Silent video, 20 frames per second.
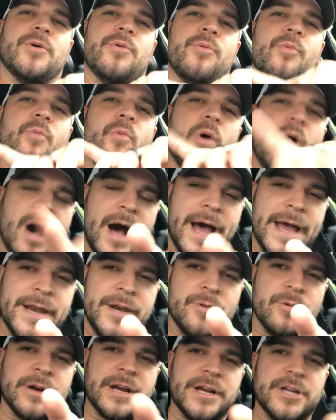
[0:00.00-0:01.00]

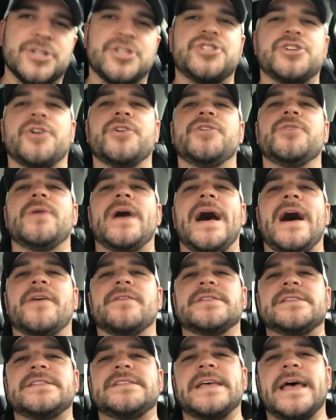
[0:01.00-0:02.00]
One, we're going to show you
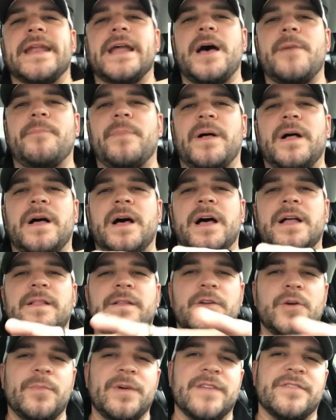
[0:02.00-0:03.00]
how to set up a, a
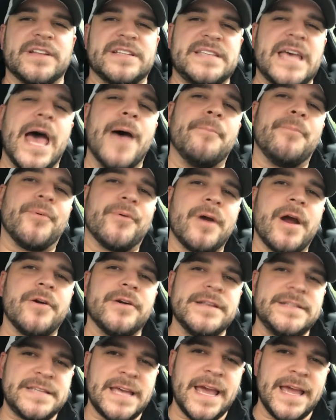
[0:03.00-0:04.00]
little bit of a
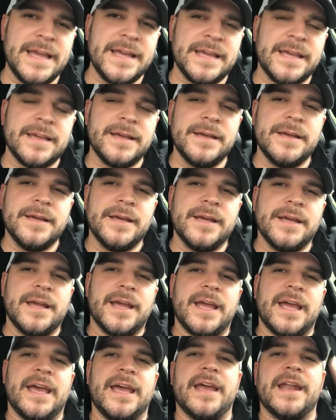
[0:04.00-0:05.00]
temporary tank,
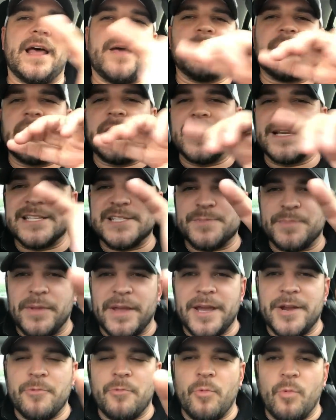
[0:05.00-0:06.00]
and I'm going to
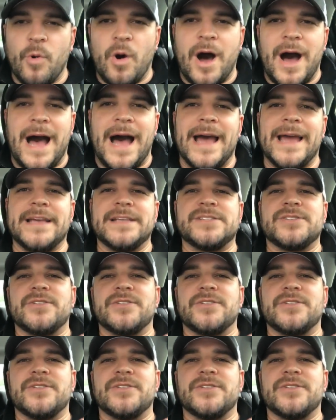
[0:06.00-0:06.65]
explain why.